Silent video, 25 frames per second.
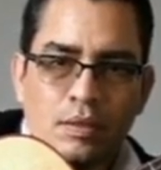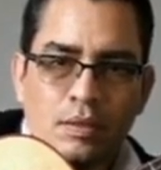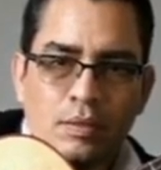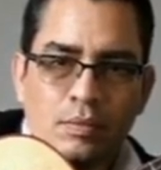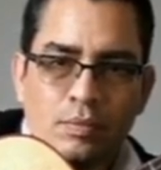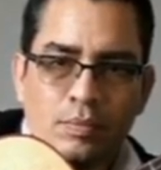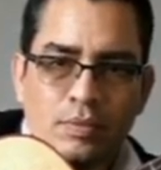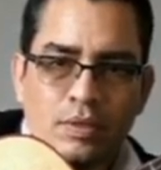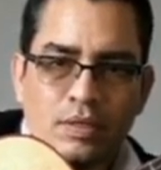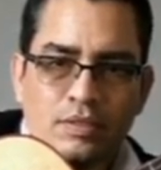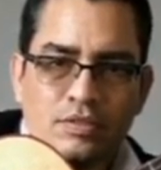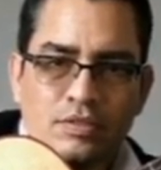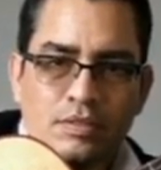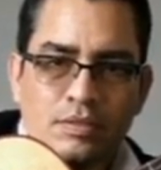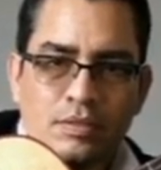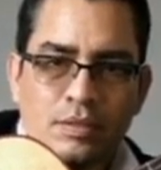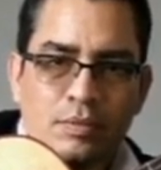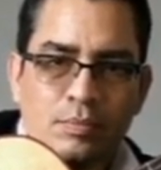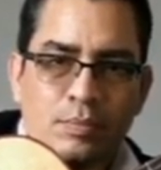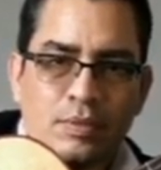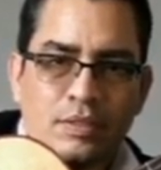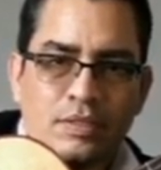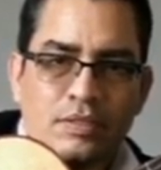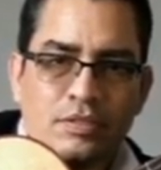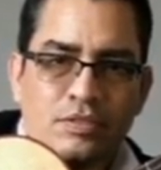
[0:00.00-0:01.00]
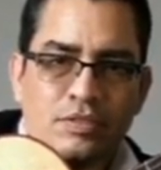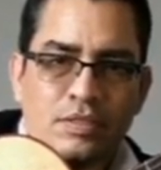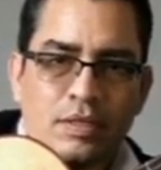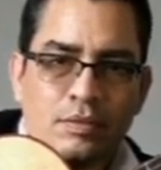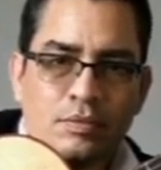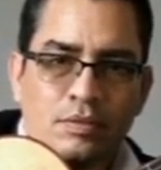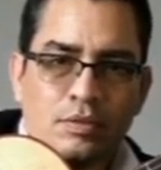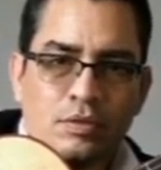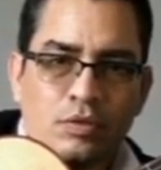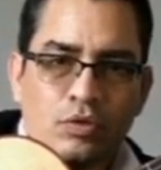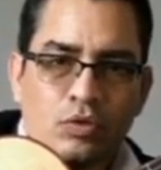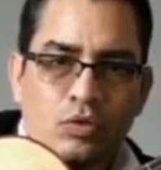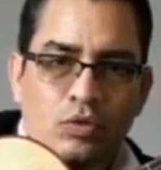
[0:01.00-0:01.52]
Pressing the
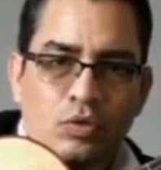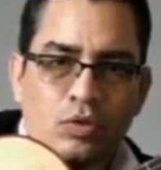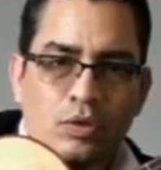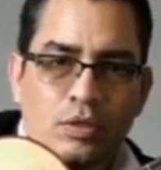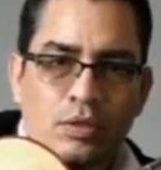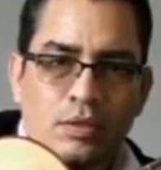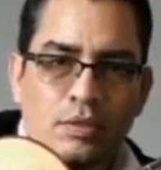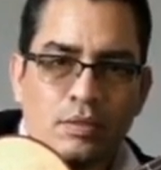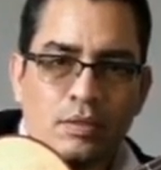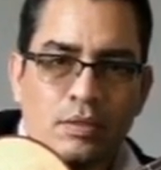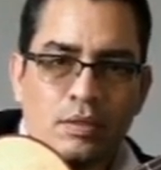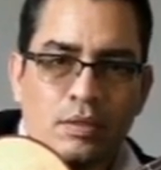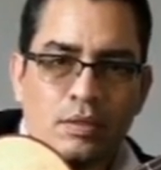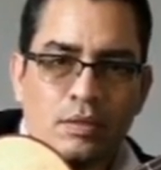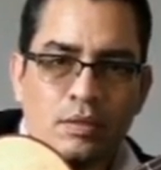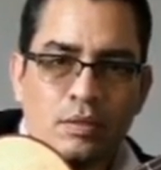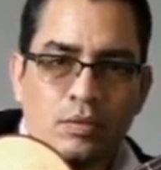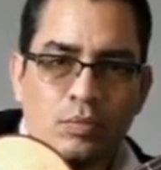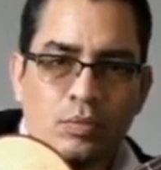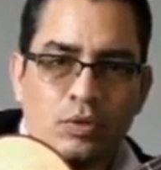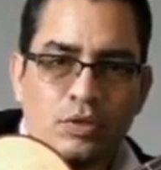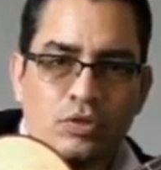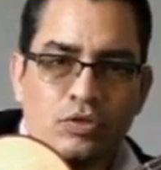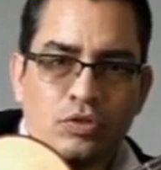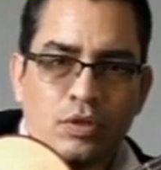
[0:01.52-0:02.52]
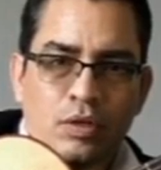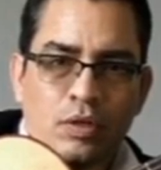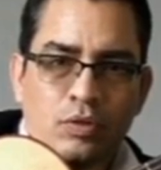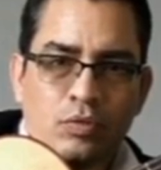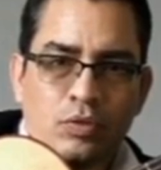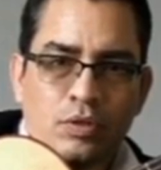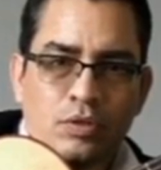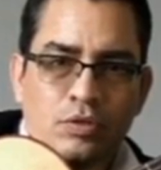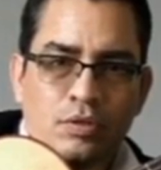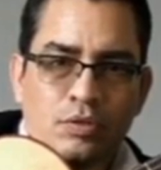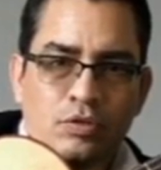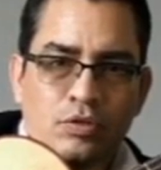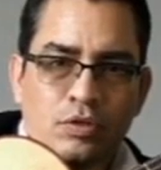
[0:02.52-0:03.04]
B7th chord, we start
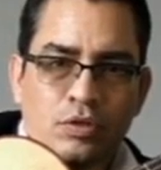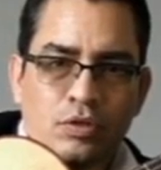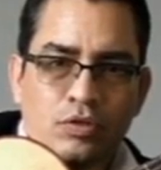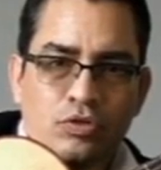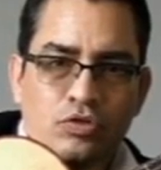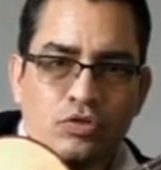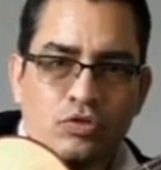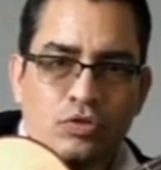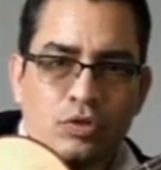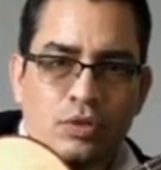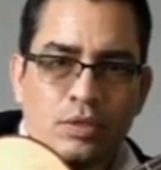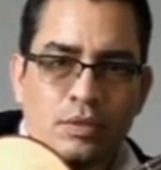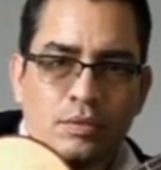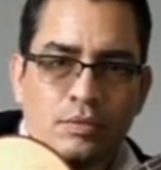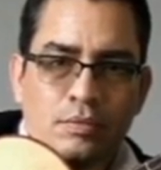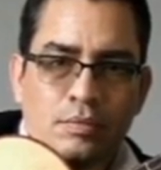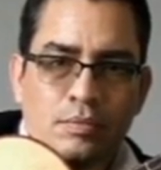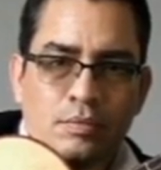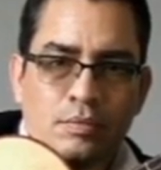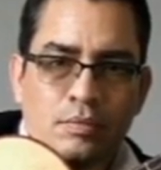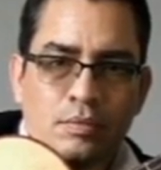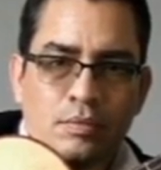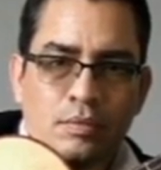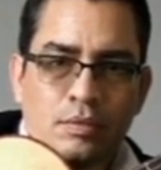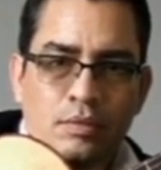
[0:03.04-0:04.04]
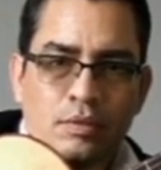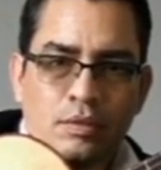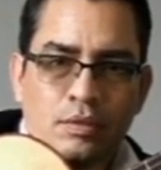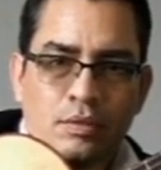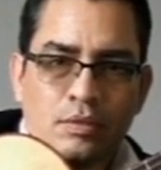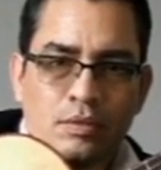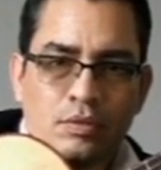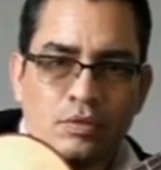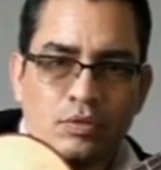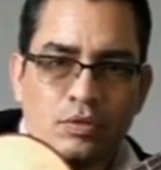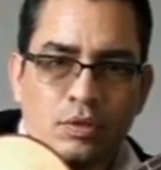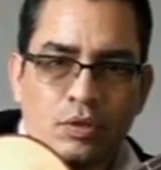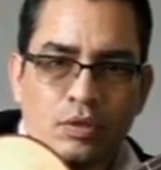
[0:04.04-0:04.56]
with the 3rd string,
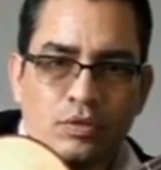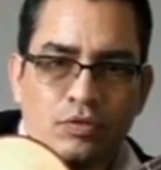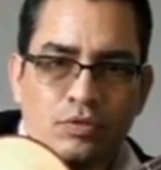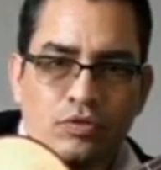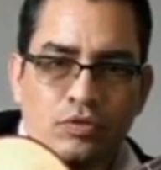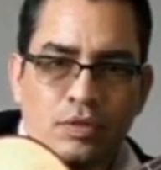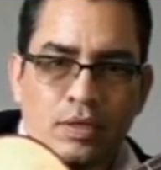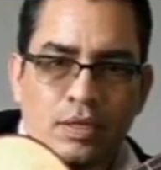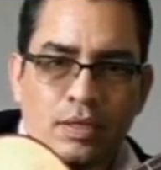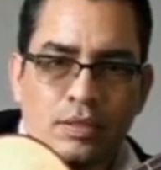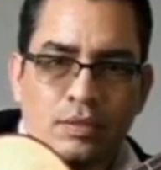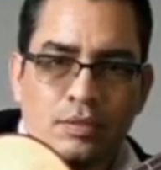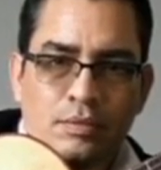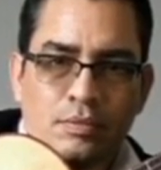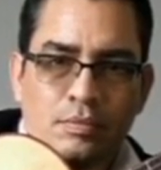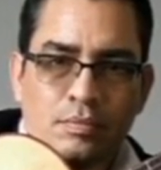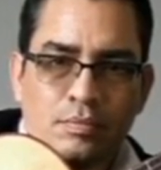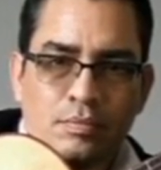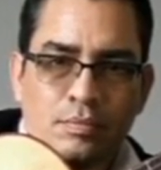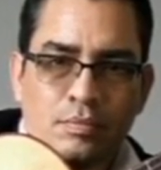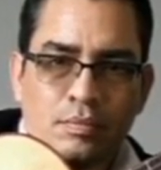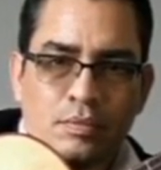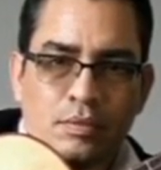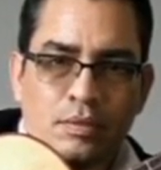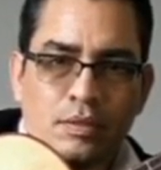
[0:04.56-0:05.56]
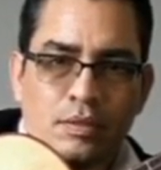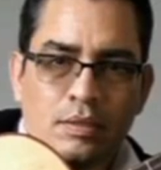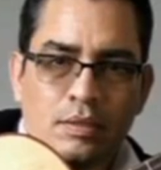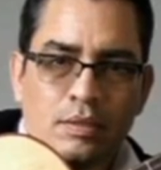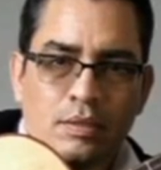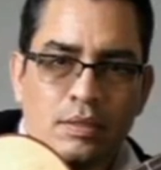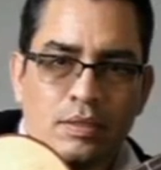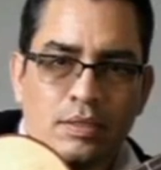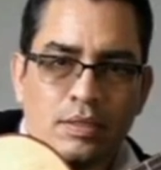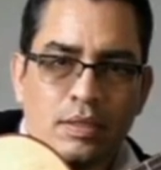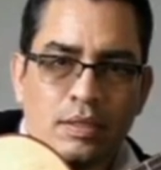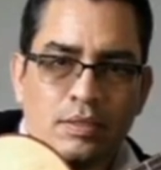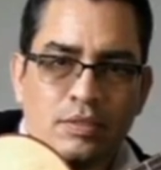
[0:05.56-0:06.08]
3rd fret,
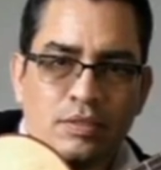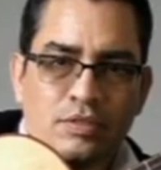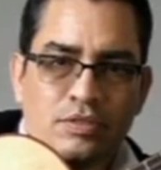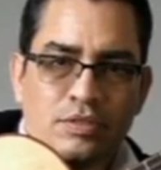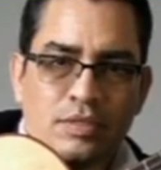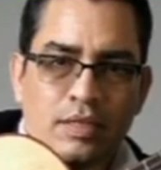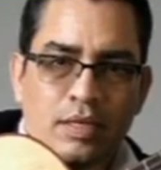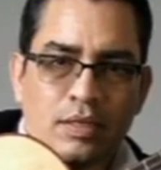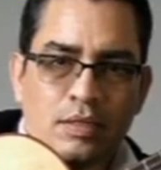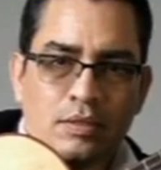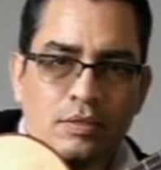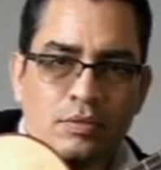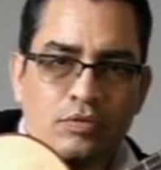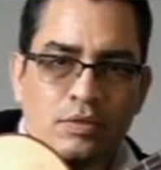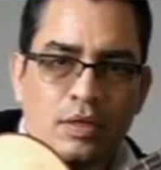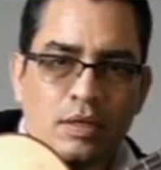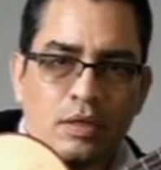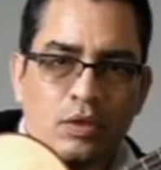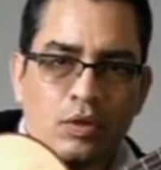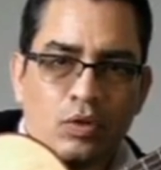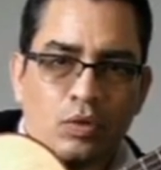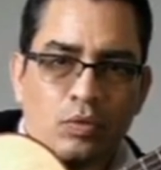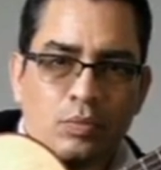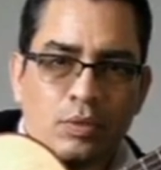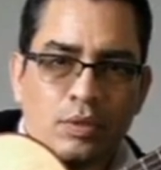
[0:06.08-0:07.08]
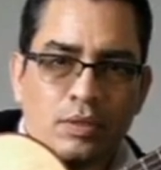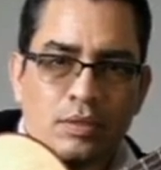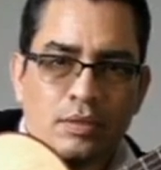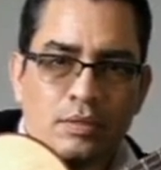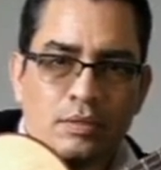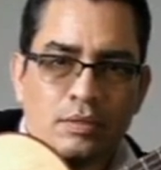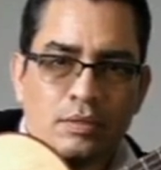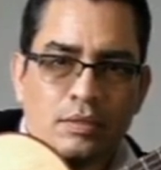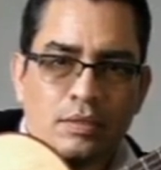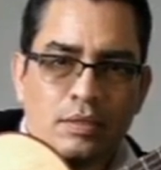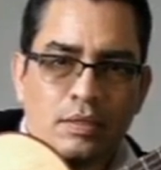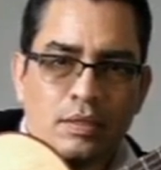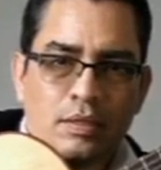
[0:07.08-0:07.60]
then the 2nd fret open,
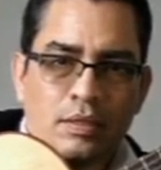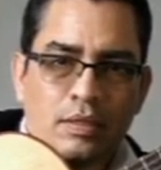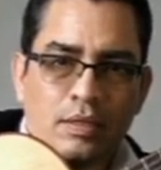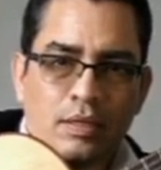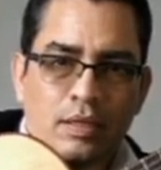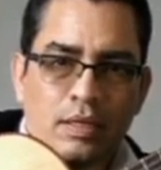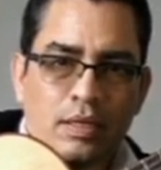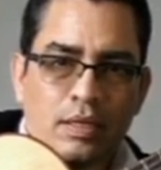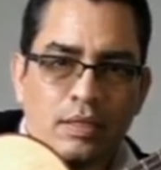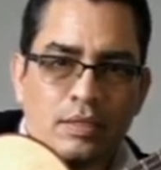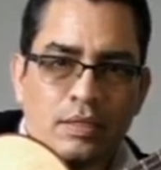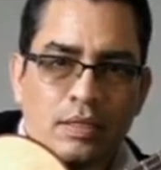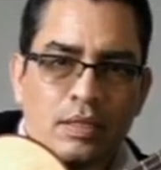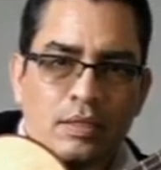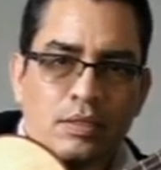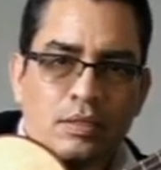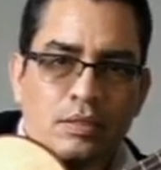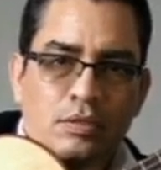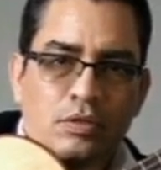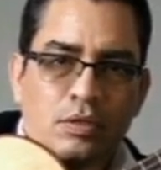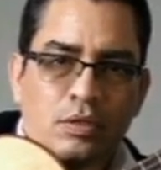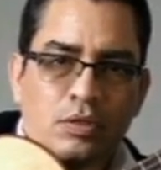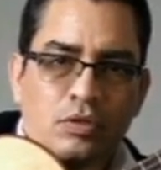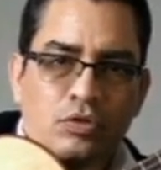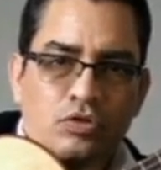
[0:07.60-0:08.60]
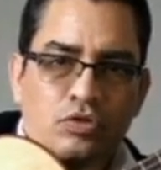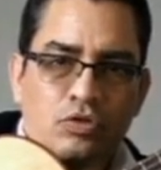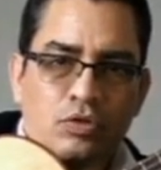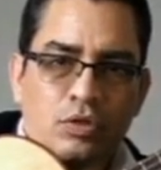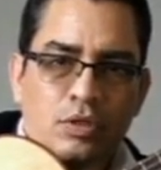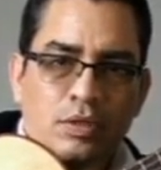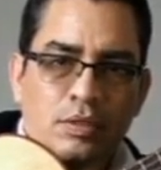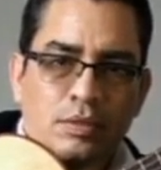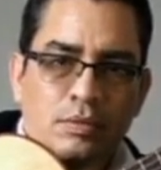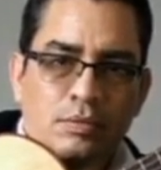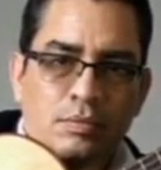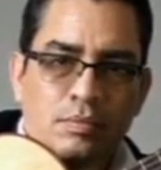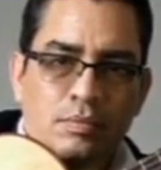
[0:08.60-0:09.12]
and then the 3rd string.